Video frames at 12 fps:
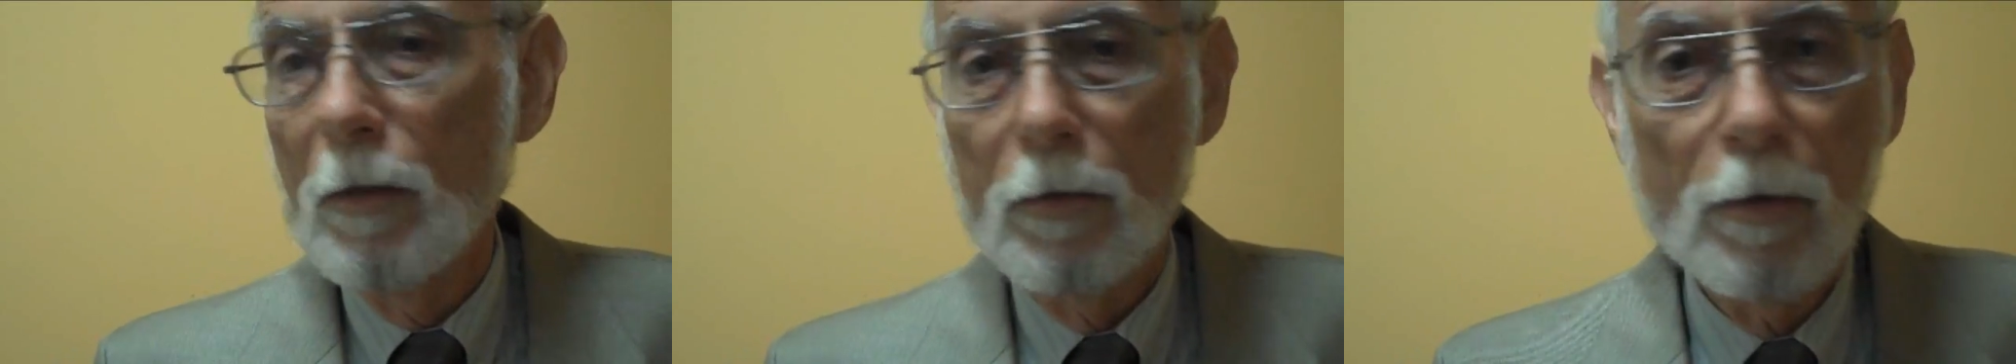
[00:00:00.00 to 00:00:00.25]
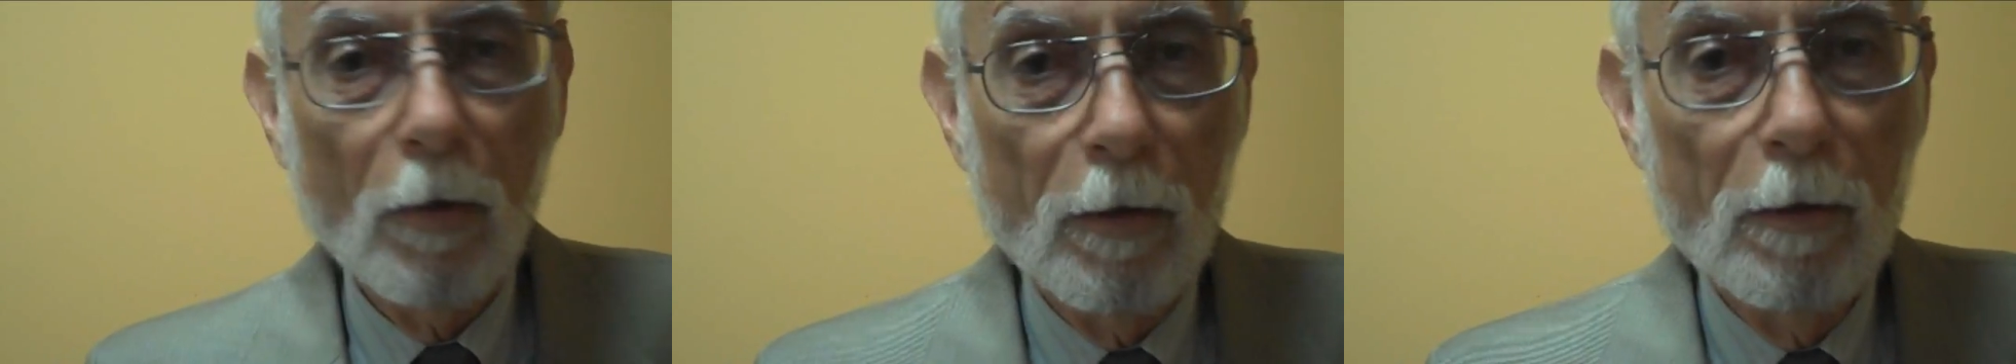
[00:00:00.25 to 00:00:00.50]

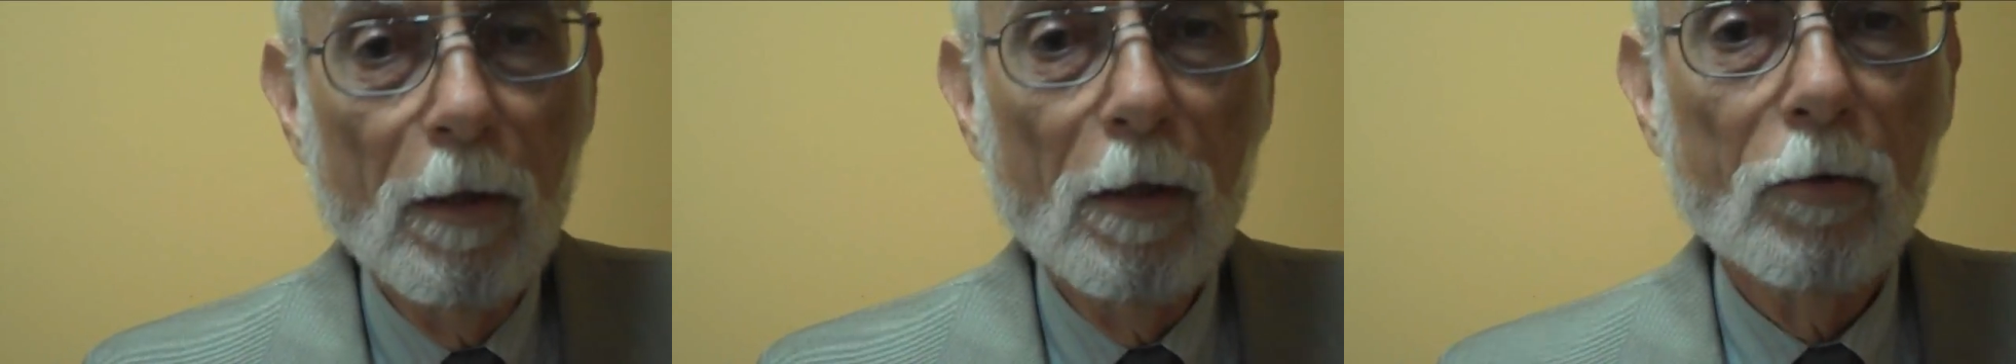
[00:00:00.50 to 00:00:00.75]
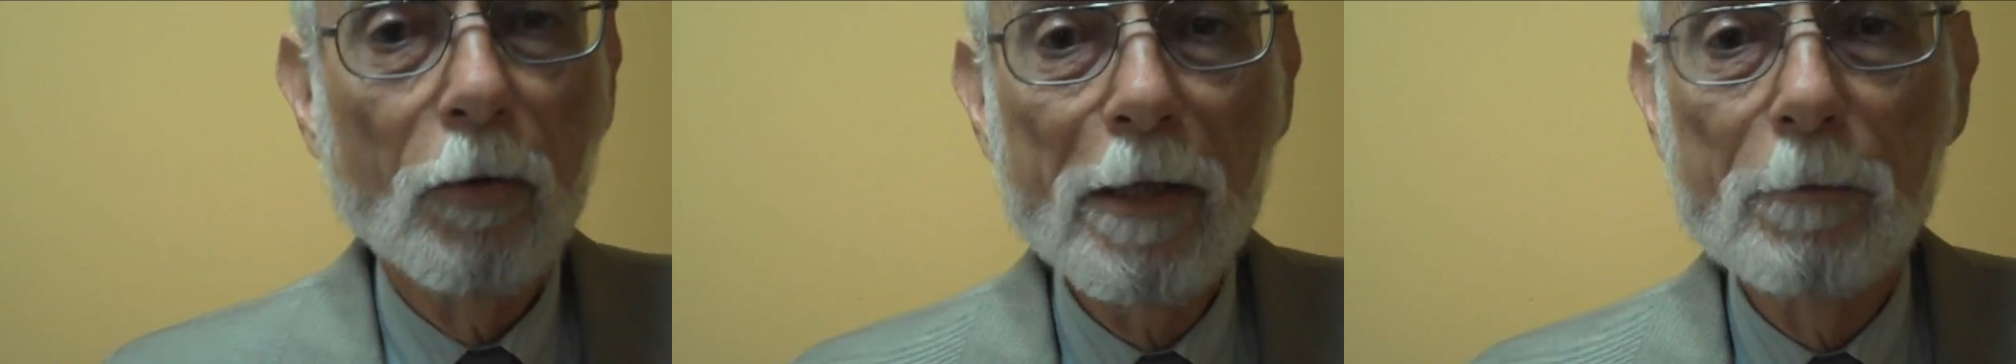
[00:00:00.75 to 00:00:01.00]
you know,
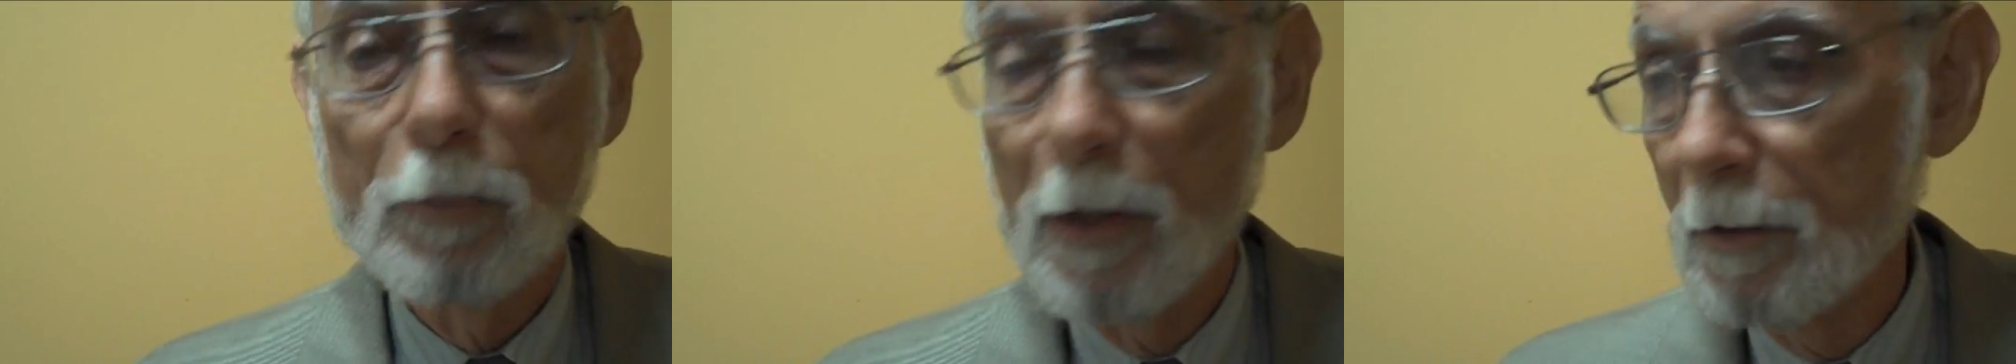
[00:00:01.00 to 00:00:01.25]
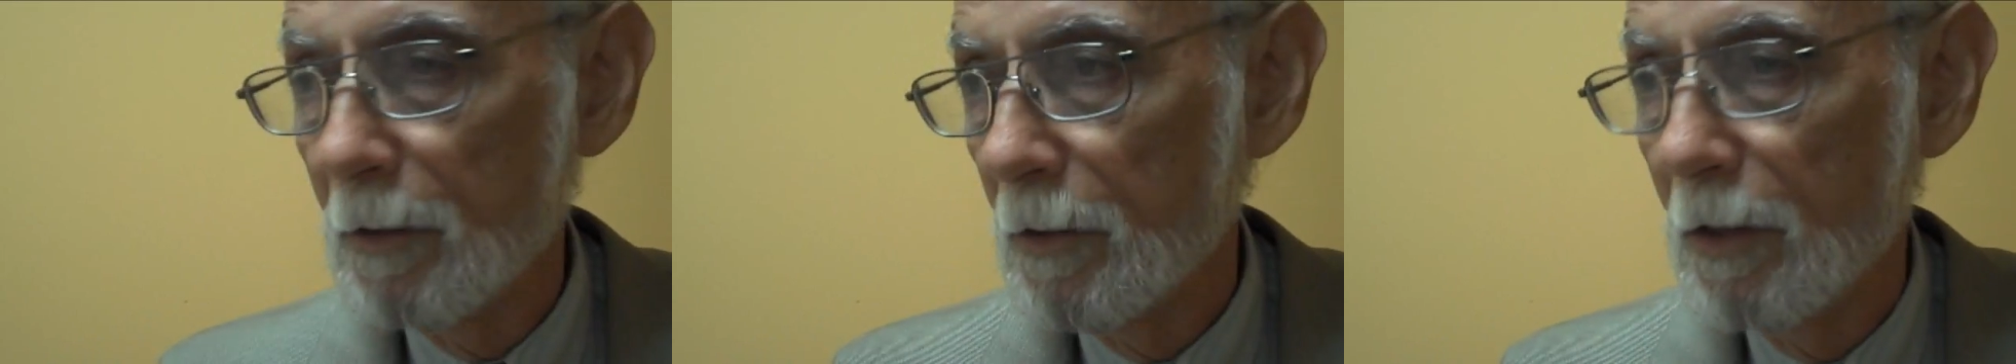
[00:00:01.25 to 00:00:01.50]
Great
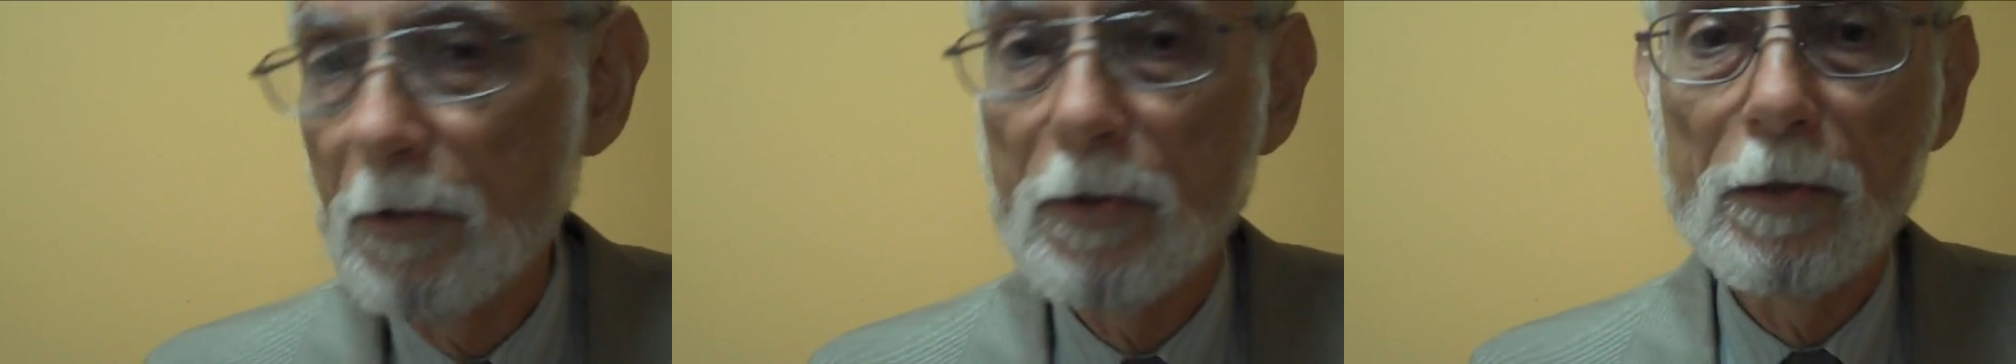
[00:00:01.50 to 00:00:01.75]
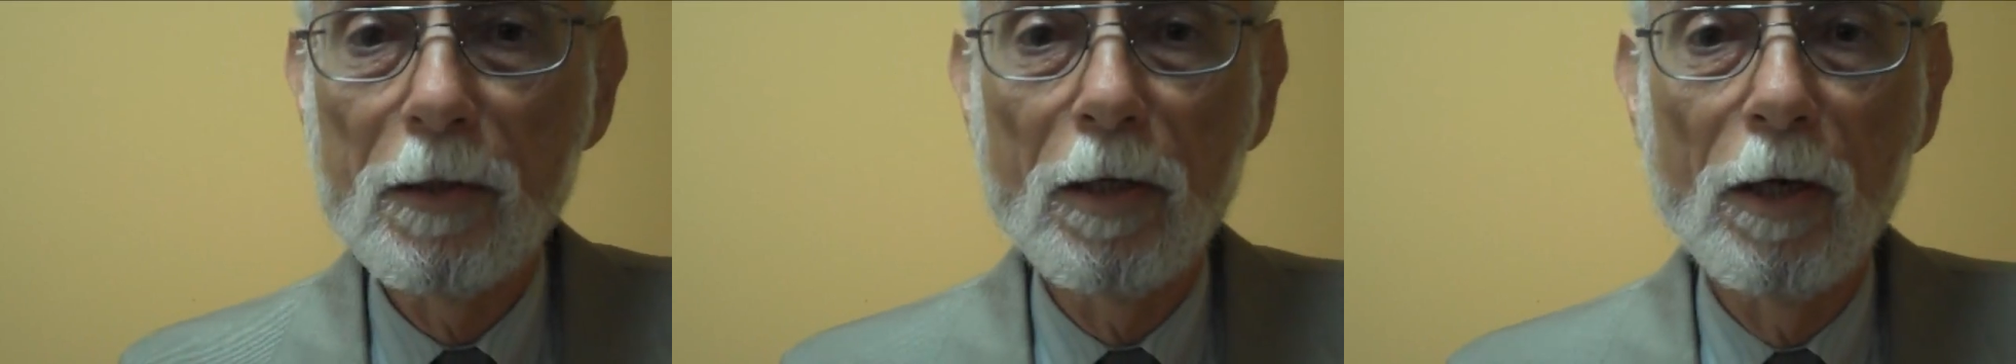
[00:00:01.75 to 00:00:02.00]
Britain
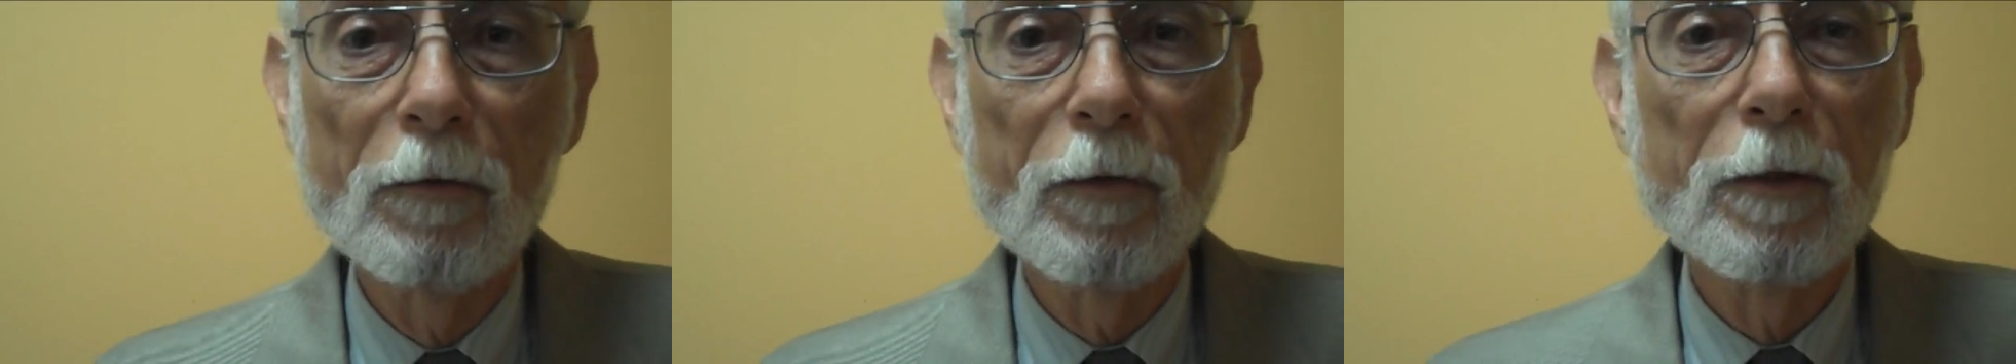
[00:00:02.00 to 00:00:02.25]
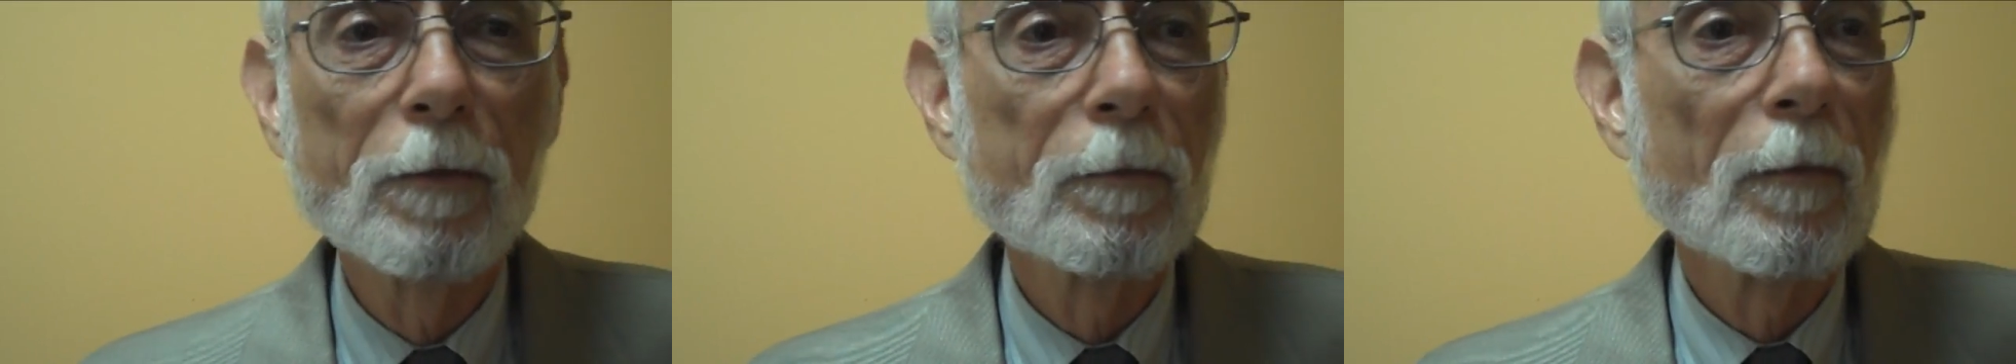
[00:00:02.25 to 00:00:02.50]
doesn't cover